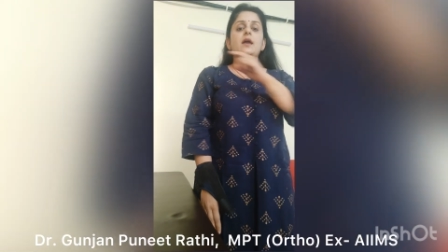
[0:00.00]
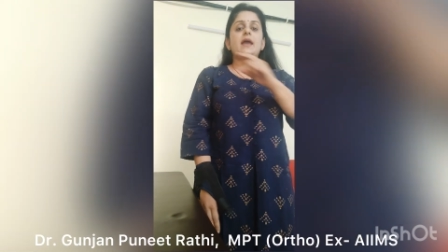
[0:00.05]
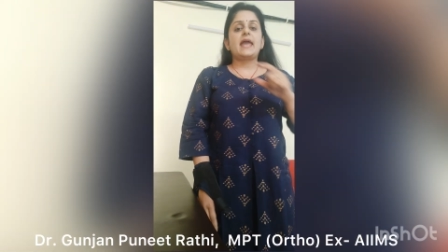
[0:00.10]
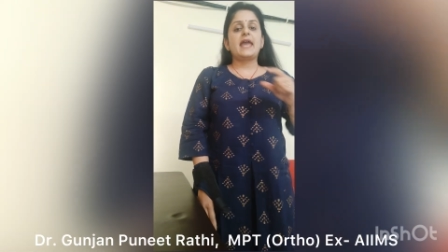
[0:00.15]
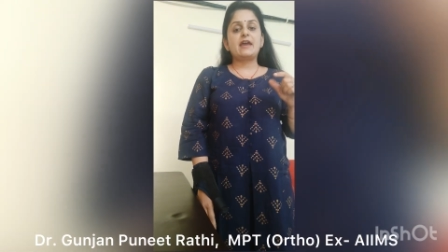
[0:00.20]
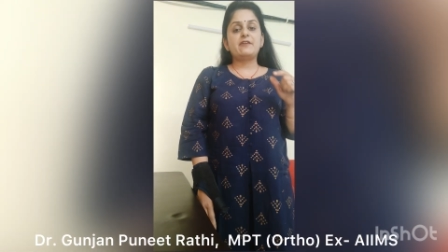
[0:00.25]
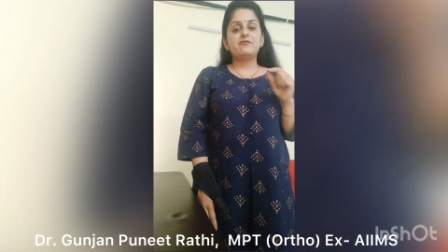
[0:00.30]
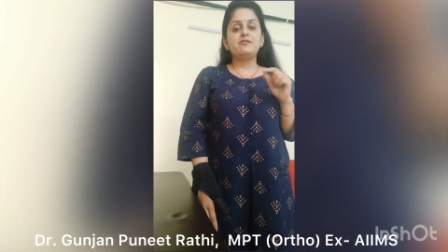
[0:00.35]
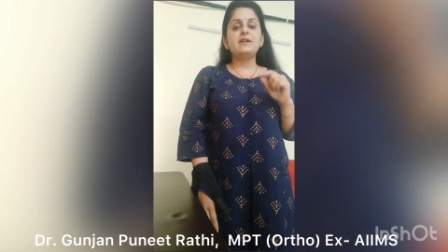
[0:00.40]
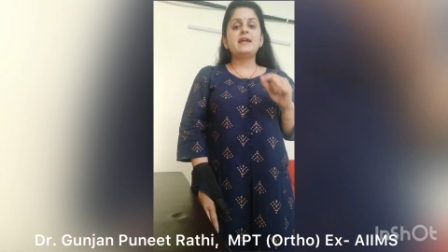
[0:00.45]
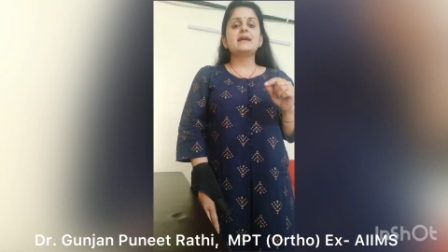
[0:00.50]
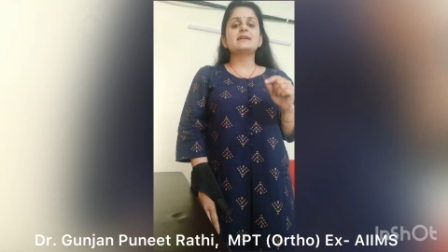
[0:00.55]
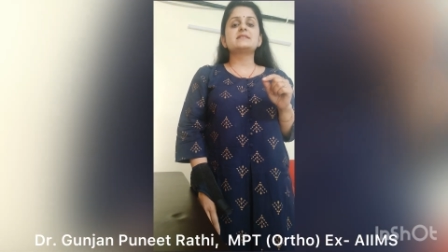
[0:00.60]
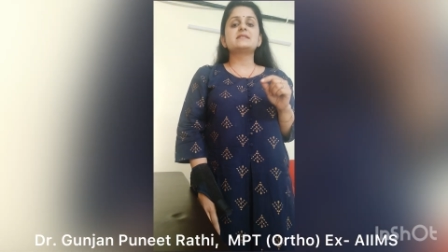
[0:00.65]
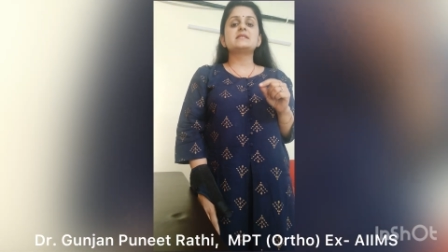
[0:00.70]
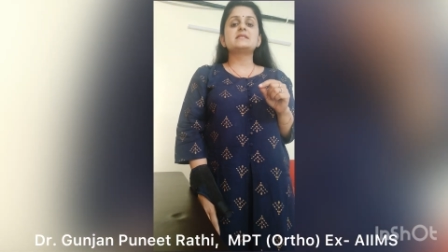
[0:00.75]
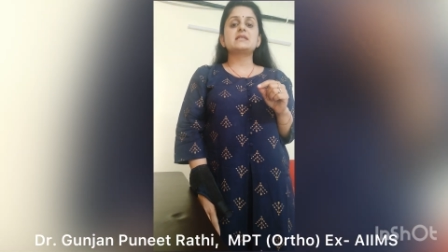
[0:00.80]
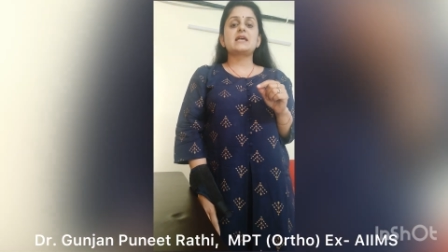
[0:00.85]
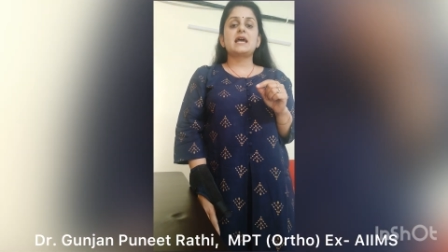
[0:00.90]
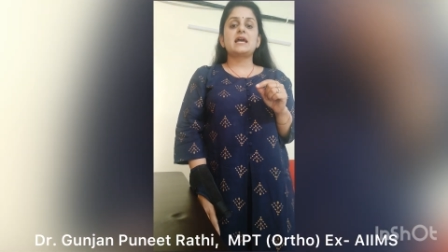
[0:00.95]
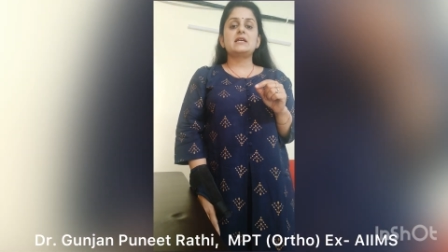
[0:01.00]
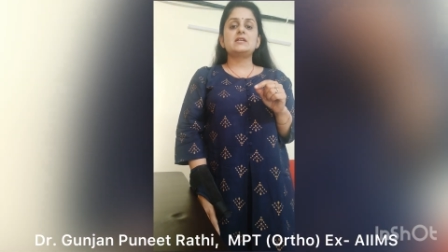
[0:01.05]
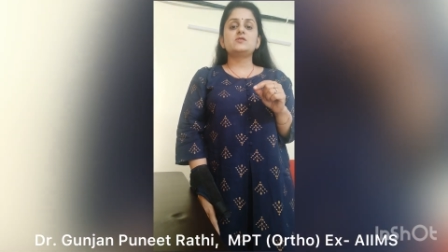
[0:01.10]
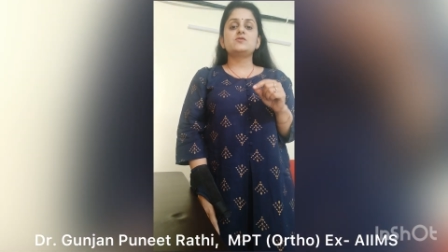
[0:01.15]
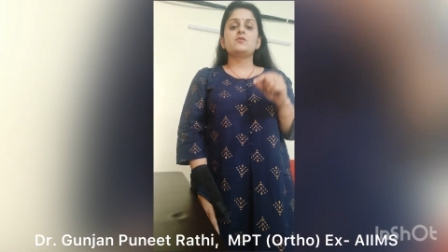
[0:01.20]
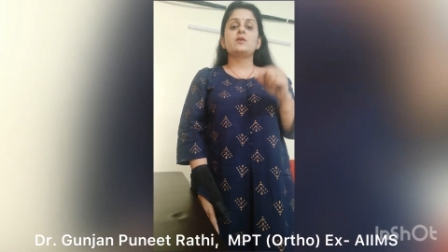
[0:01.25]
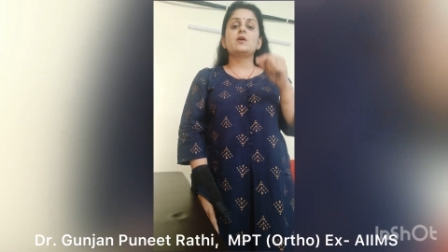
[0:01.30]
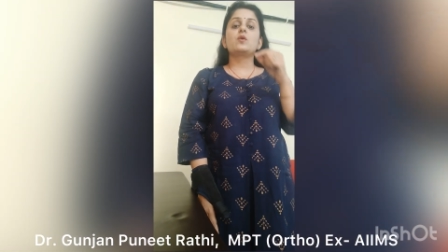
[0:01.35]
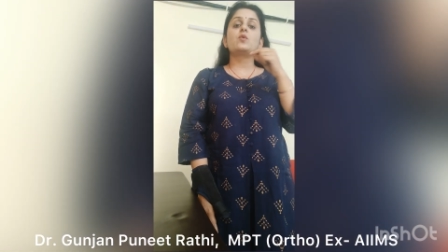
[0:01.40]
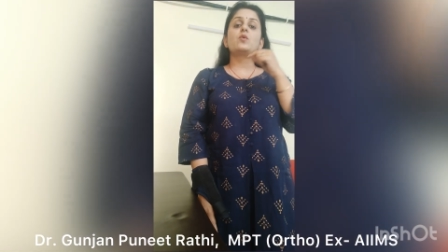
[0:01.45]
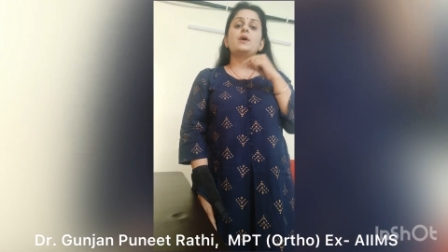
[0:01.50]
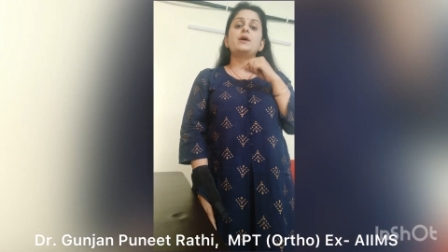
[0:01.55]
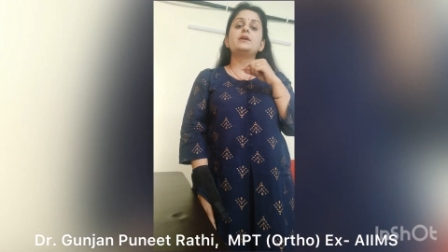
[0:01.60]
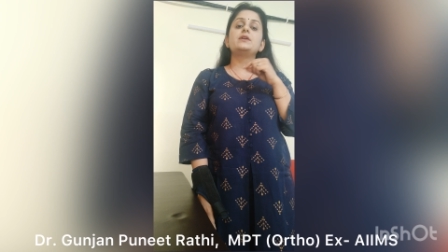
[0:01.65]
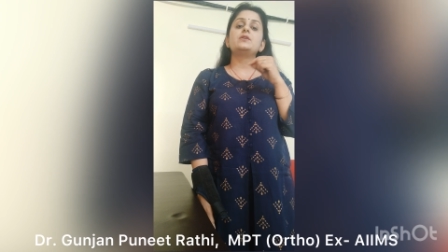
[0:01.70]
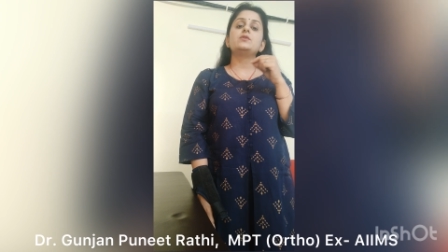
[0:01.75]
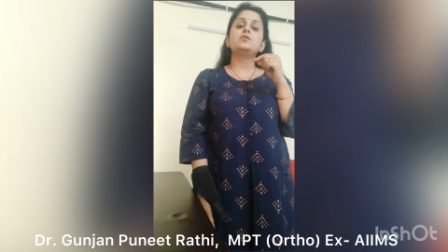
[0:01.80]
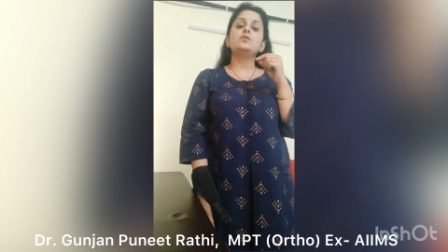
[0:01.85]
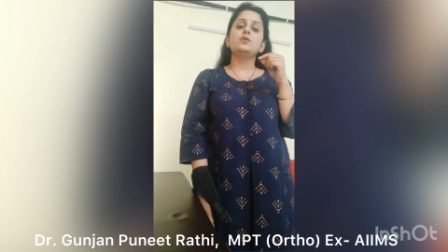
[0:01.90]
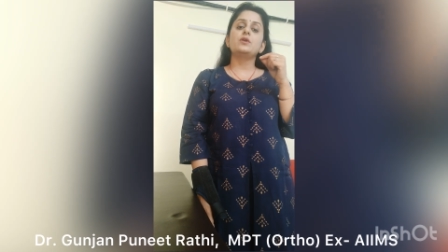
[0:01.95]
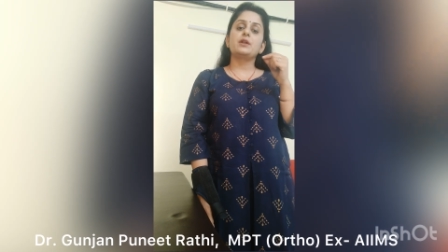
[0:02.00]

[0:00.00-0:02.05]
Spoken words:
every exercise we are going to